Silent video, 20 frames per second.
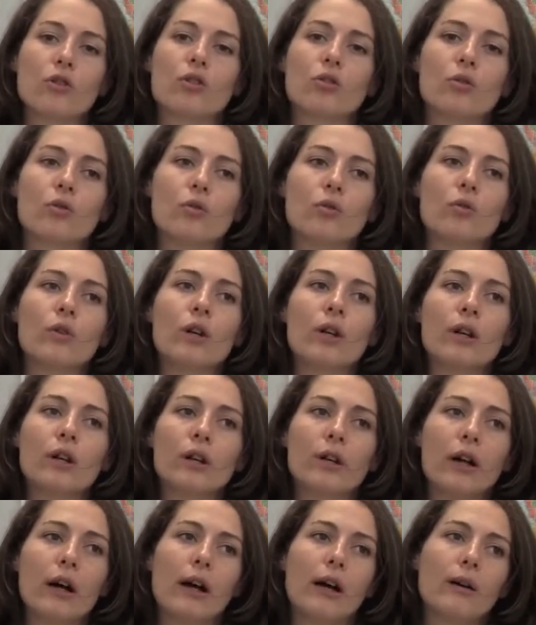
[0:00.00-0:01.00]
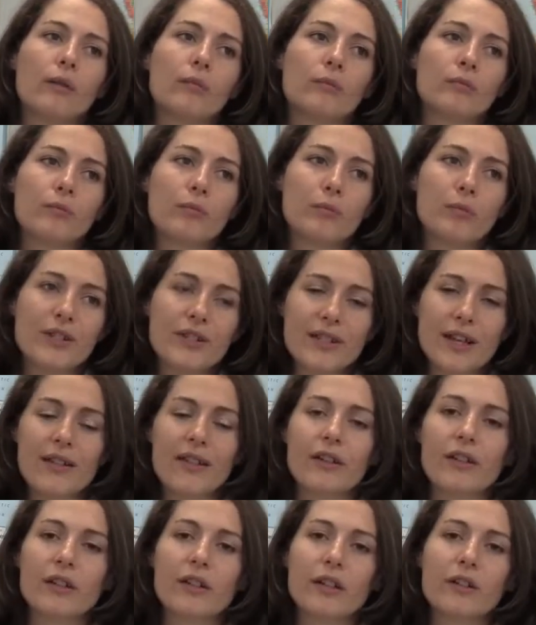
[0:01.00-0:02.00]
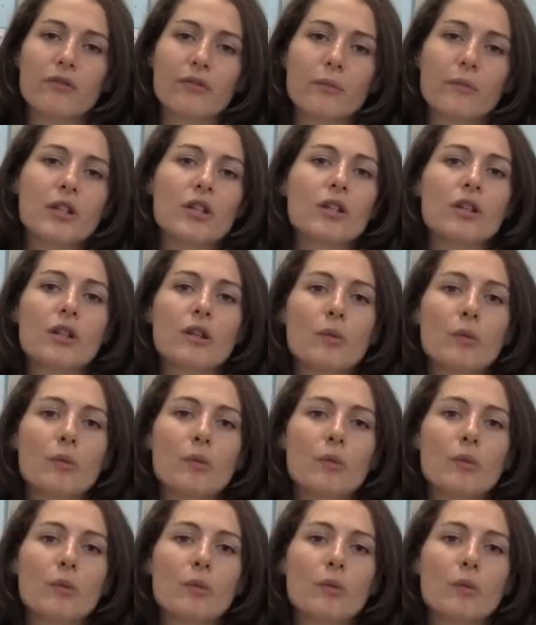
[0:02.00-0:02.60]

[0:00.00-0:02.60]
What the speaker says: to present their information